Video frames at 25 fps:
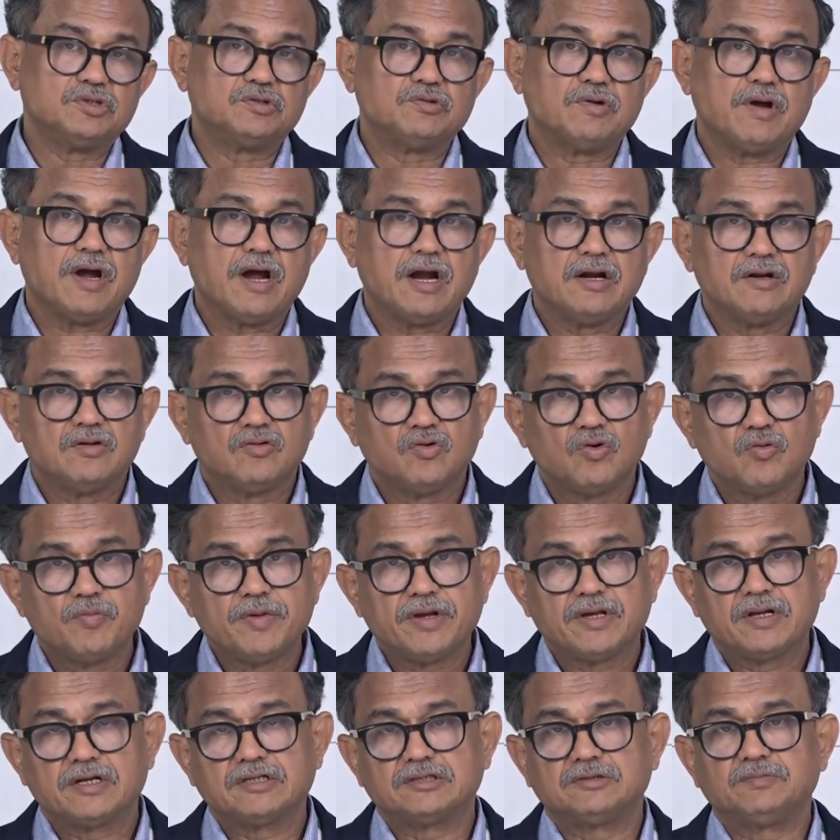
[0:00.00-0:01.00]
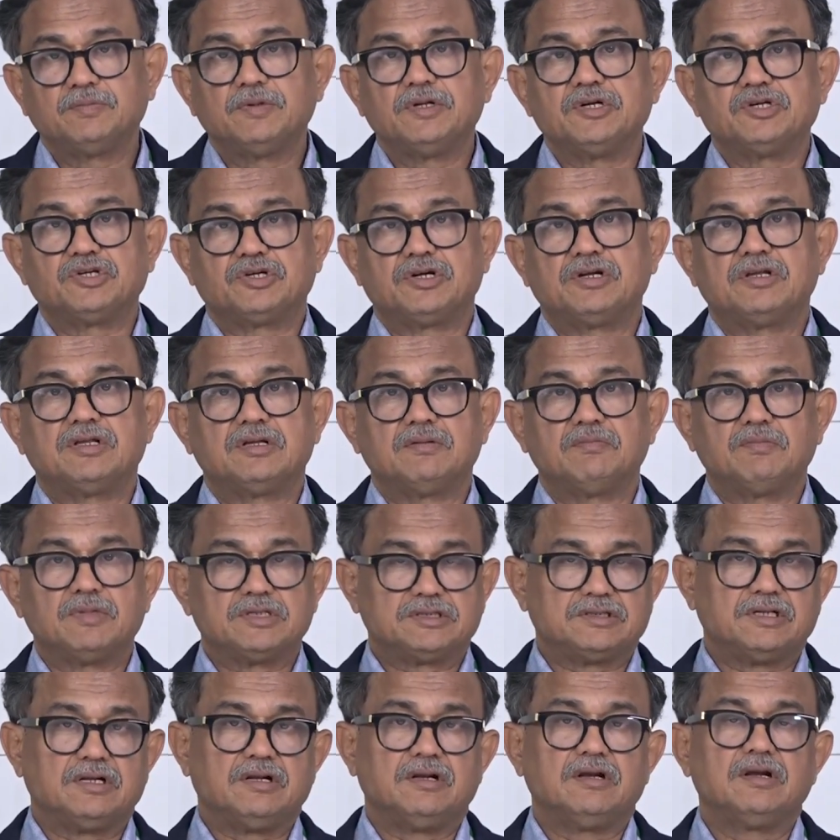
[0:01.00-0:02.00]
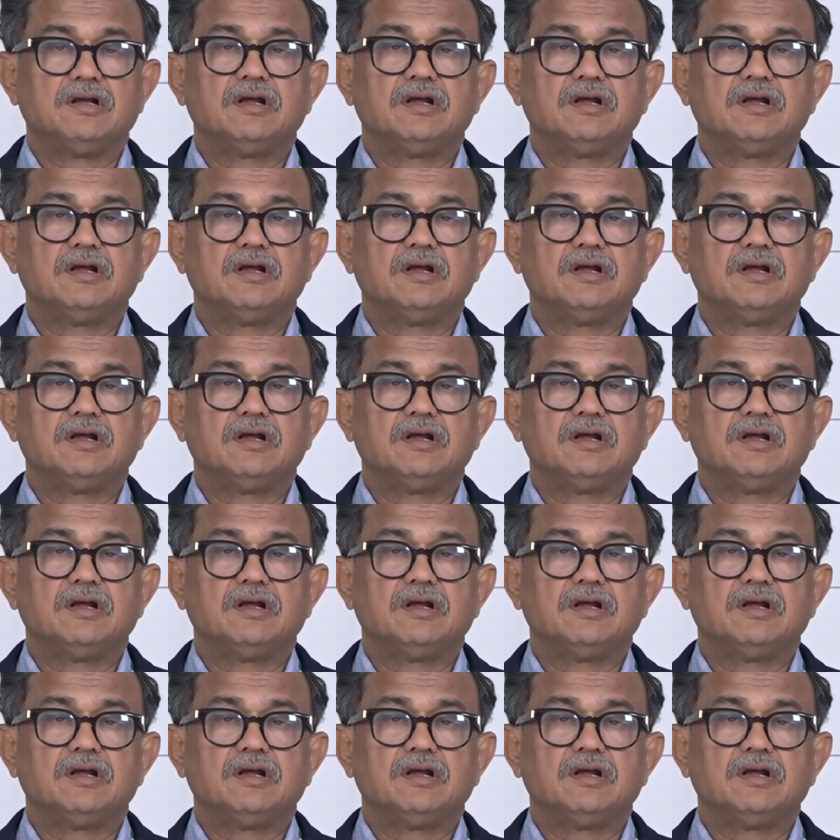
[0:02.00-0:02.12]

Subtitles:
into anaerobic respiration in the muscle.